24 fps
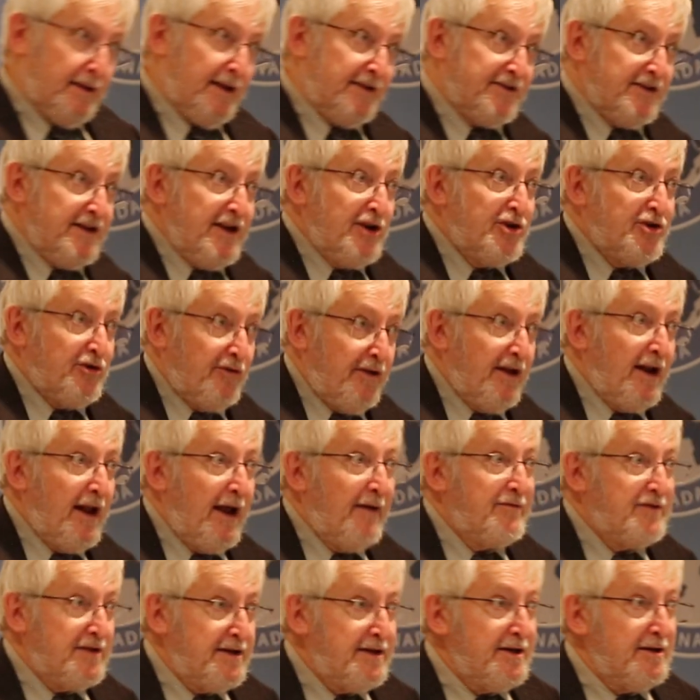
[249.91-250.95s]
It's an issue they'll
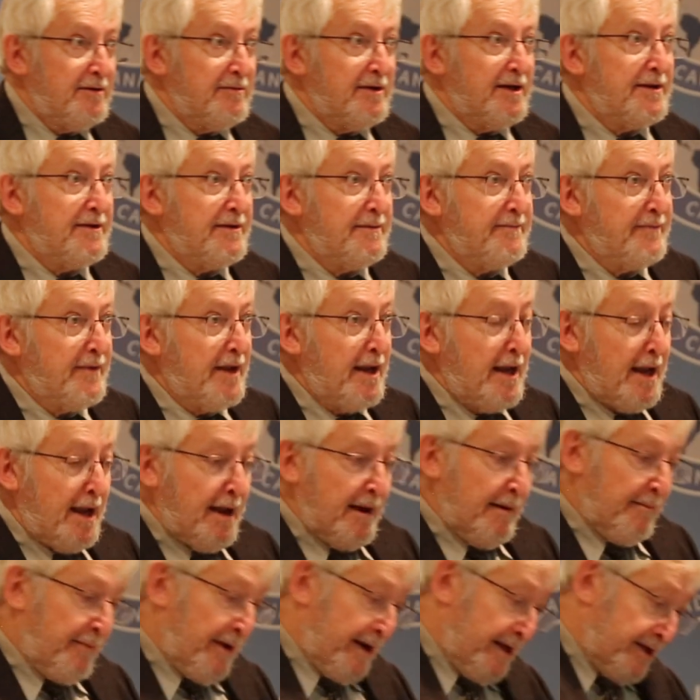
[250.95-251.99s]
have to deal with.
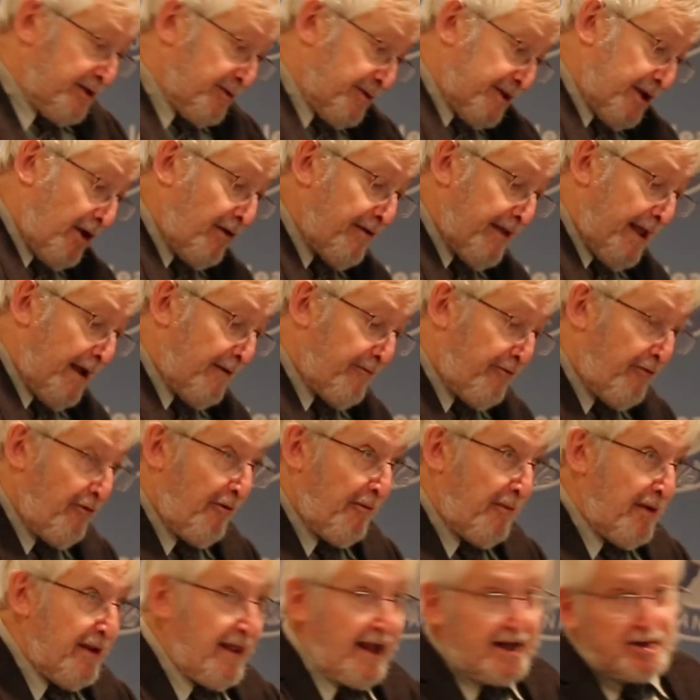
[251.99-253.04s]
But as a result of that
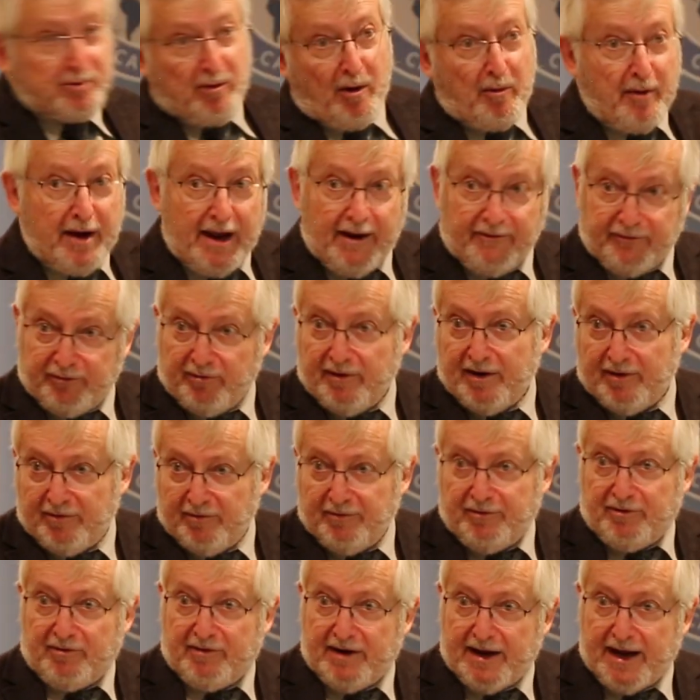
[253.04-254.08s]
formula, that's why we have
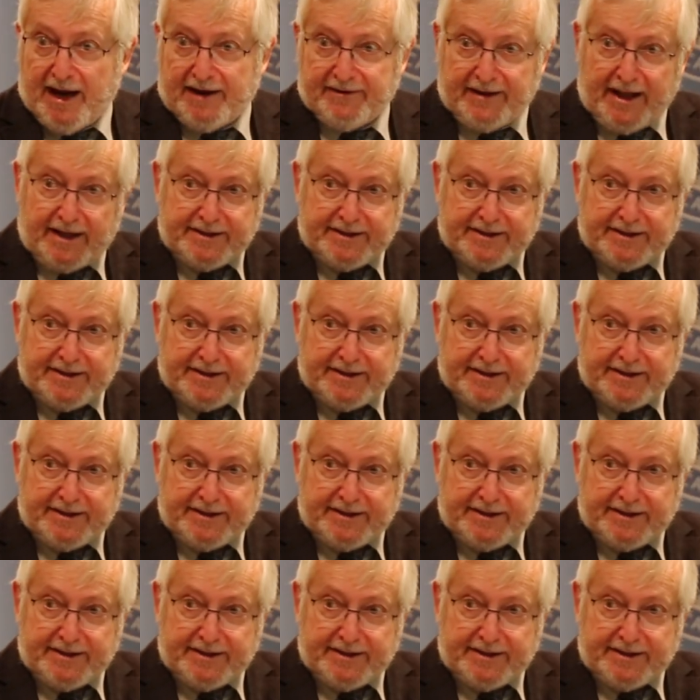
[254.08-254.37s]
338.